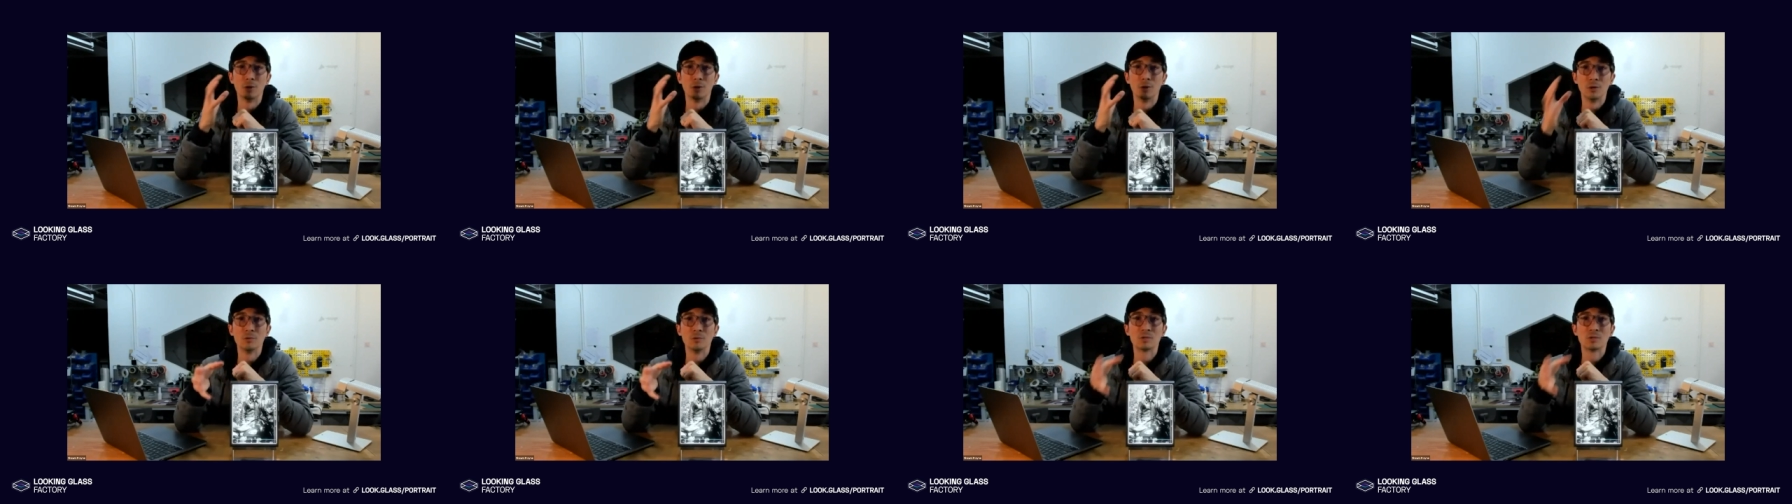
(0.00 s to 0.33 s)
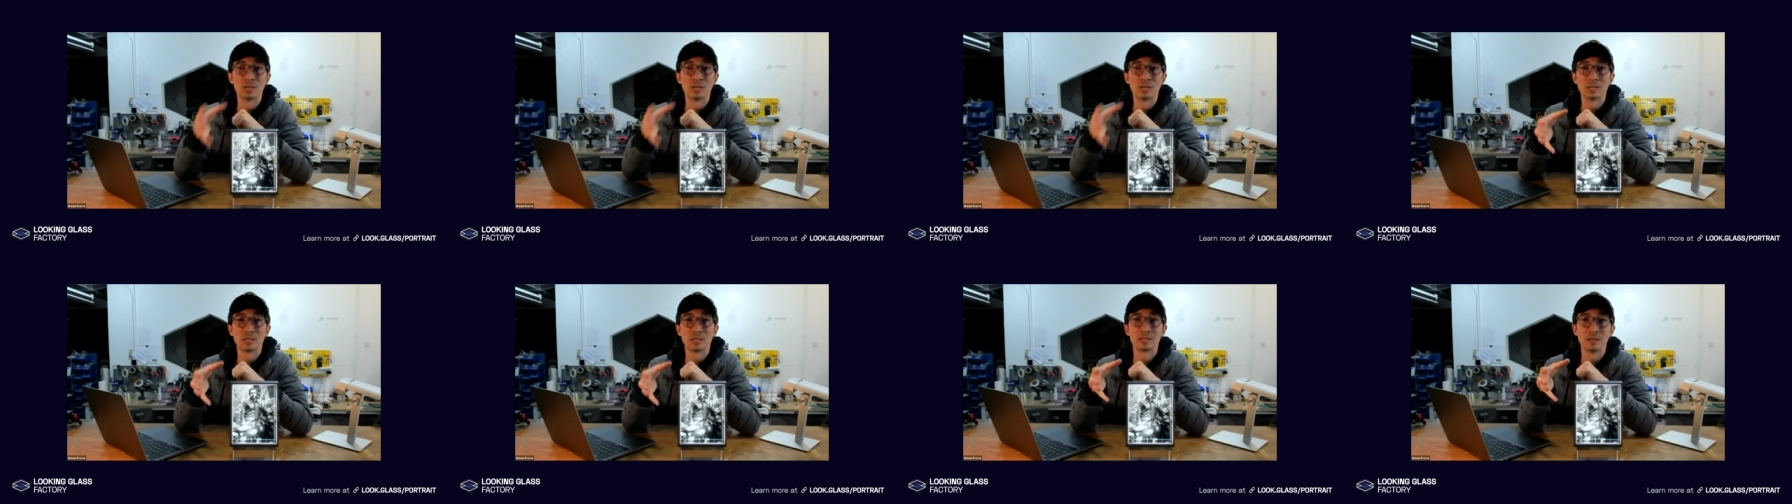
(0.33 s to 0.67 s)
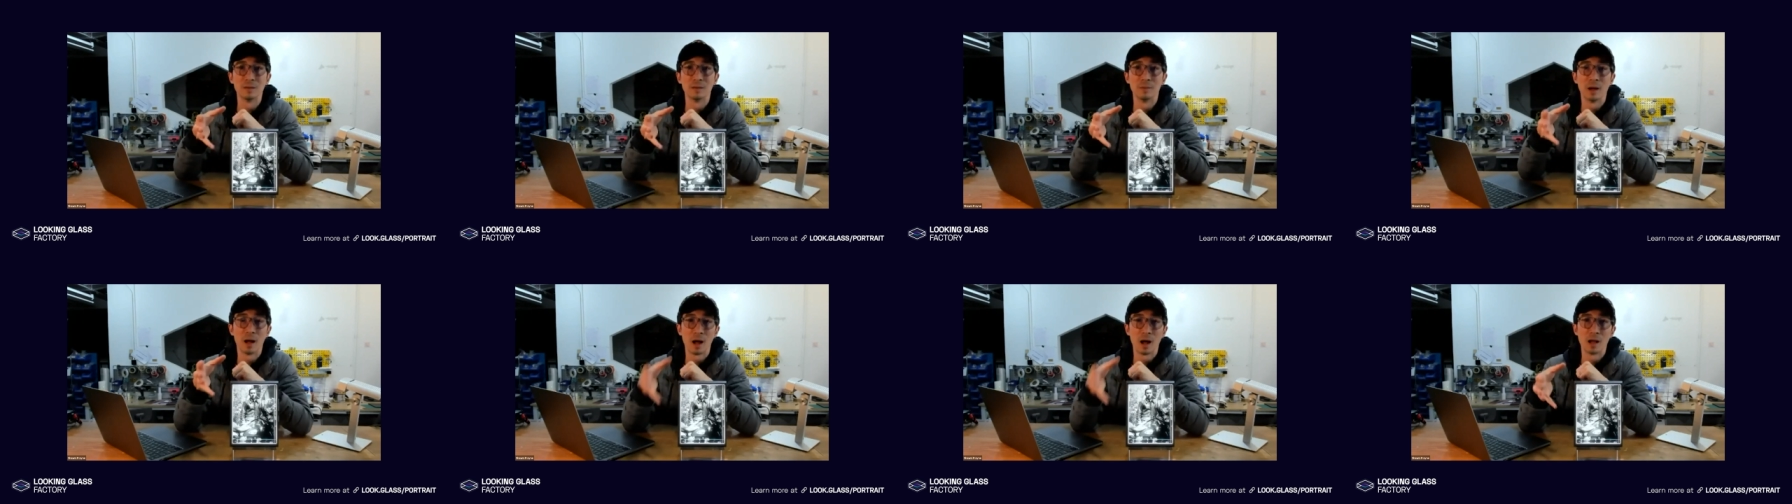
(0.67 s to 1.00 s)
new
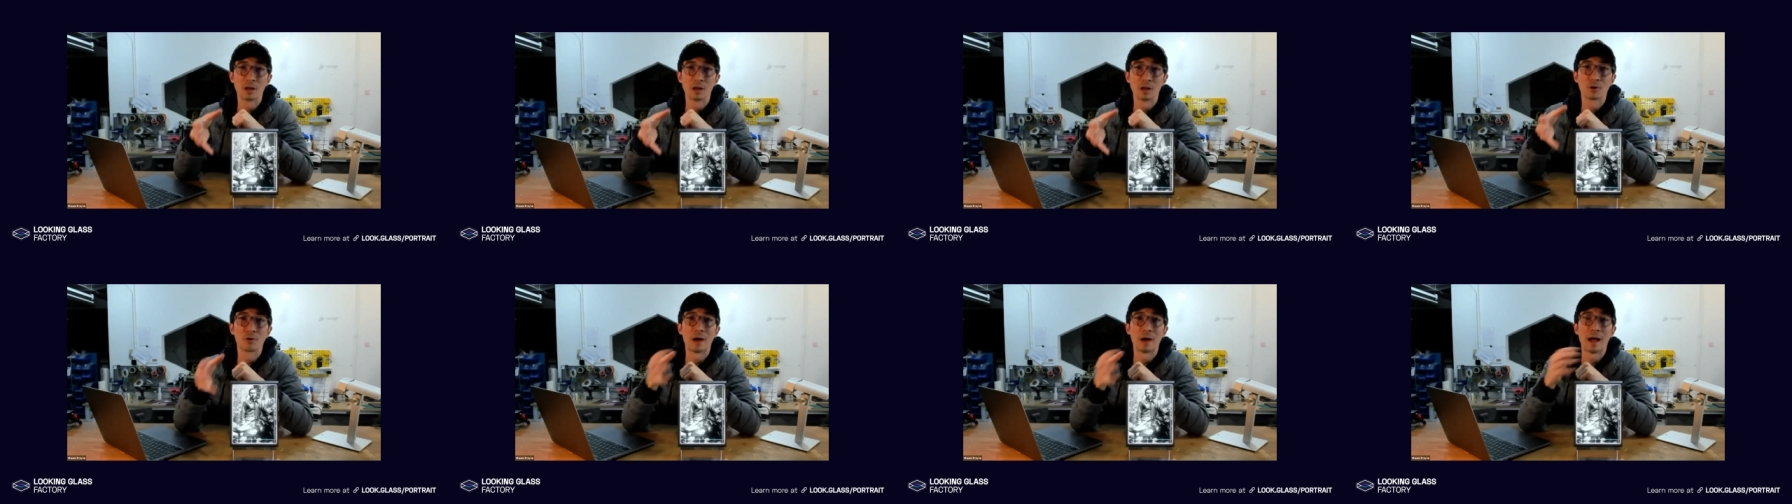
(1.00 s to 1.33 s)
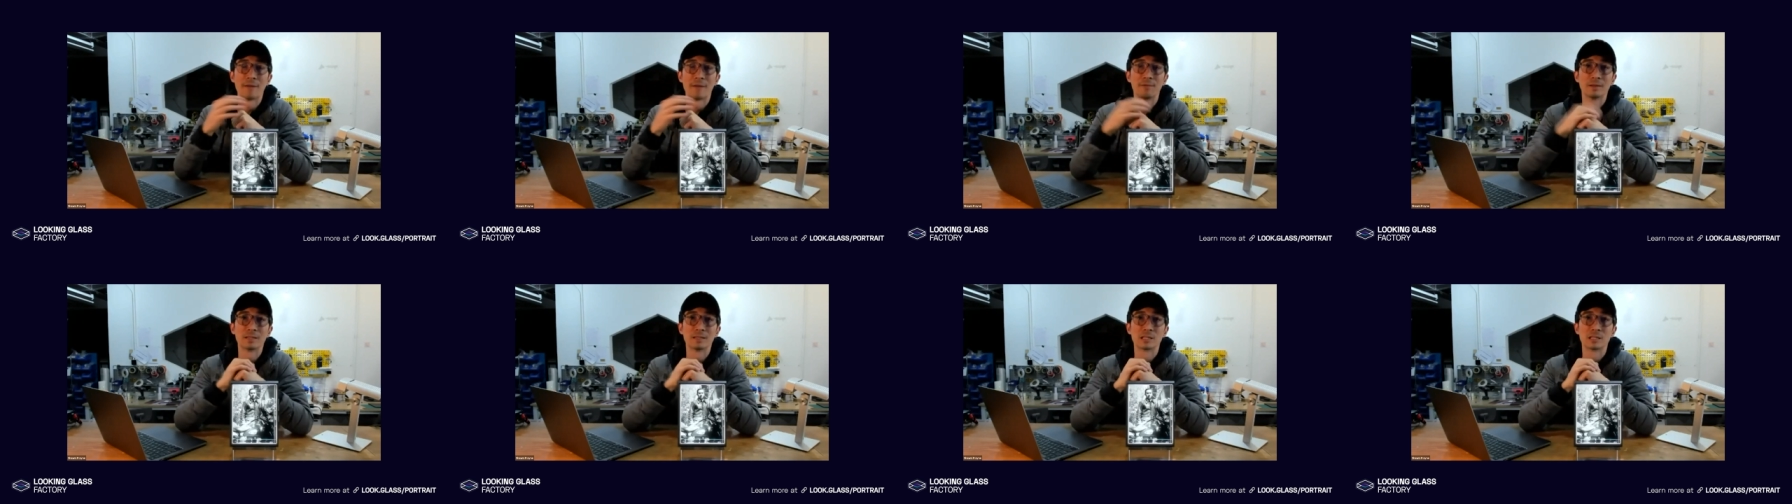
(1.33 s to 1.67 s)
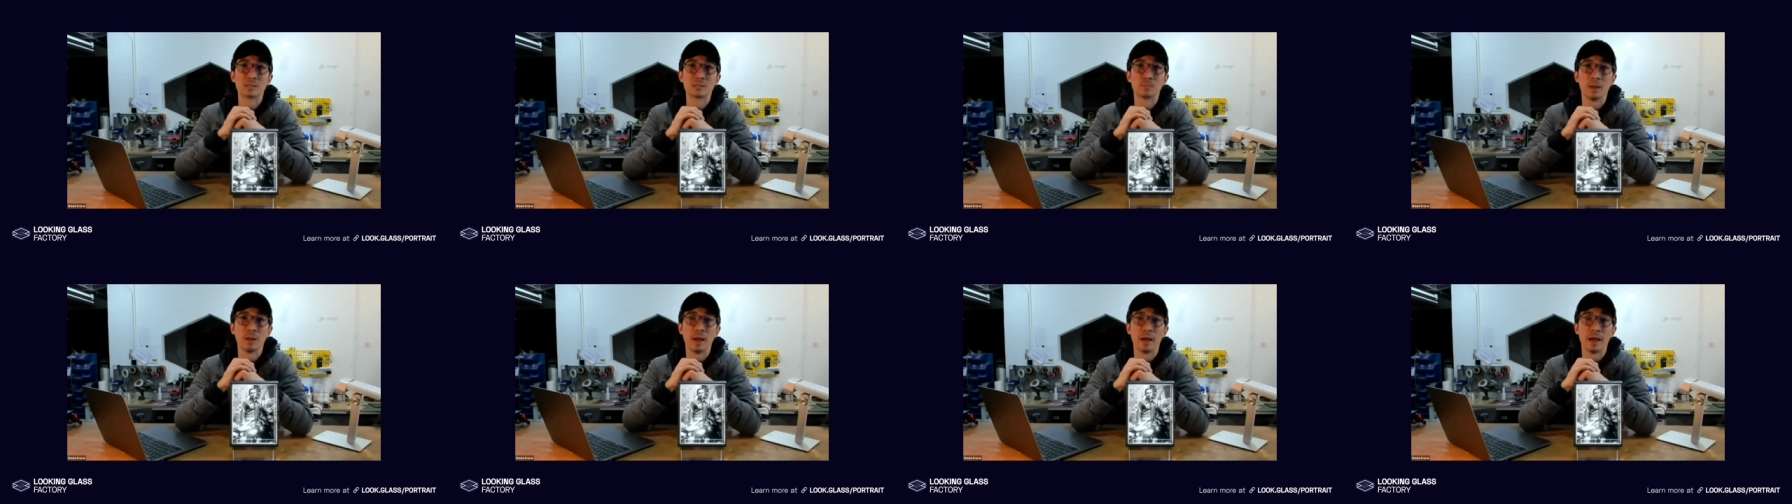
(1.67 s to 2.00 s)
system, a holographic
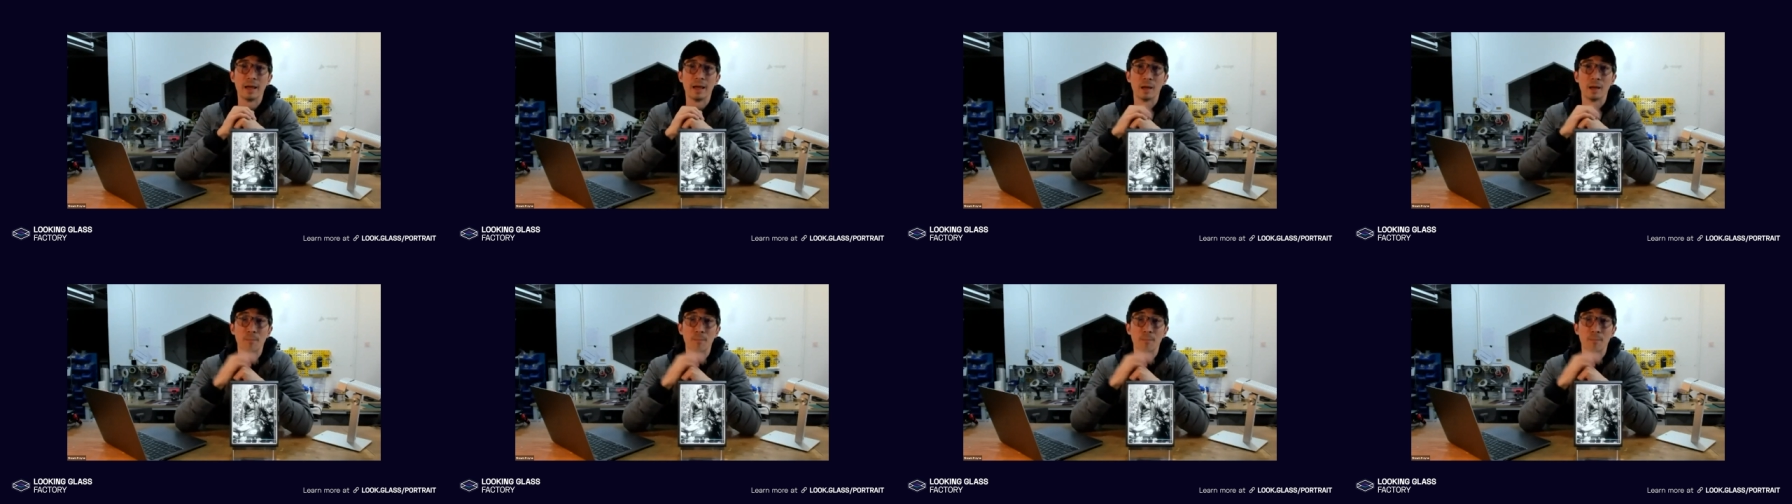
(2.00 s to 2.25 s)
display,